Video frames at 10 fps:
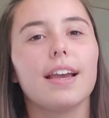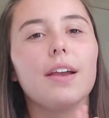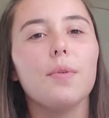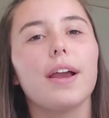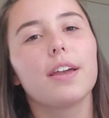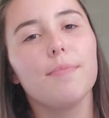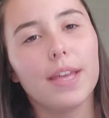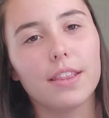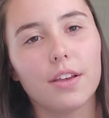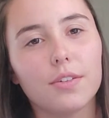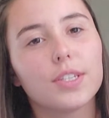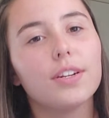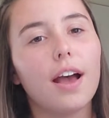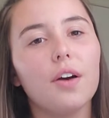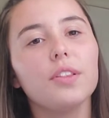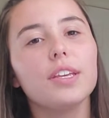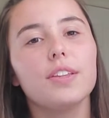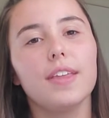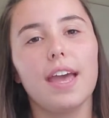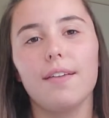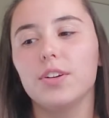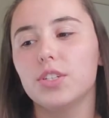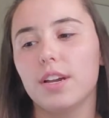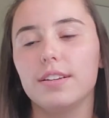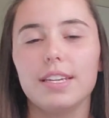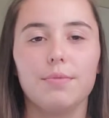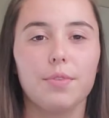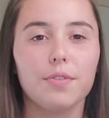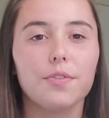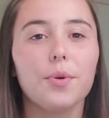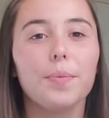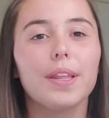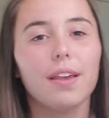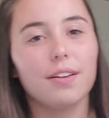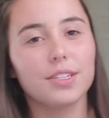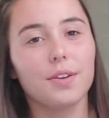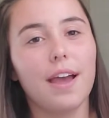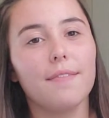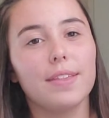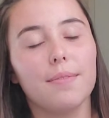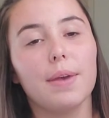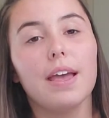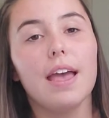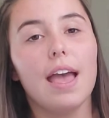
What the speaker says: I recommend those. Not only do they have your child eating more fruit, but they also have them